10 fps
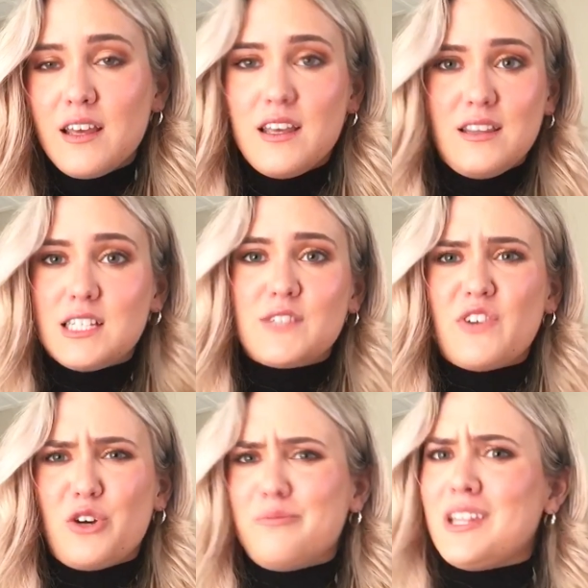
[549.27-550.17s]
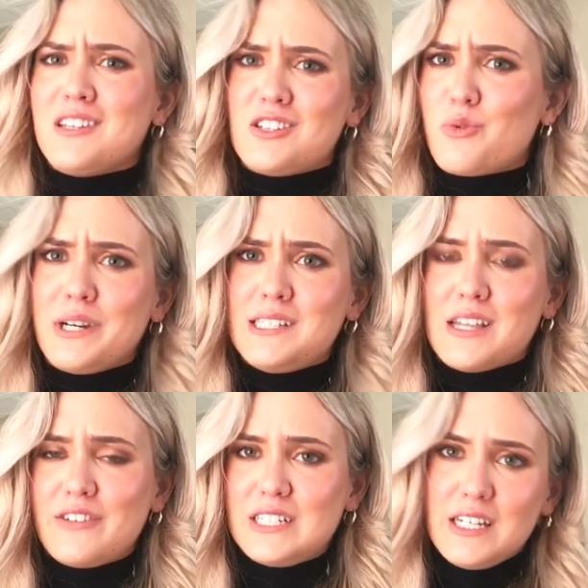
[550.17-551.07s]
in this film than the
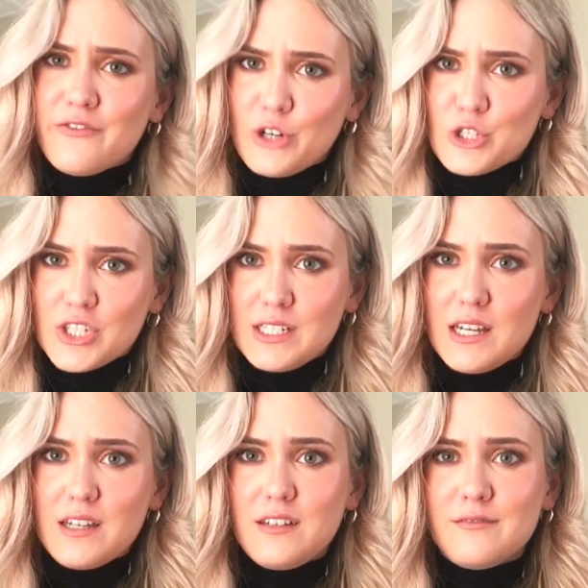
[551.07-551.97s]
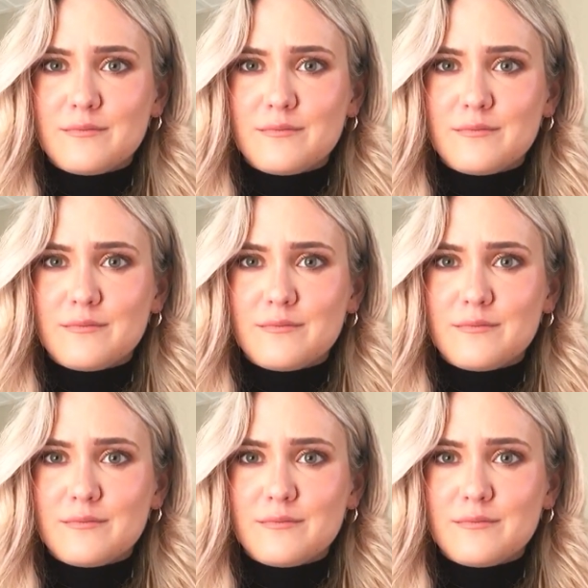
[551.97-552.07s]
2017 version did.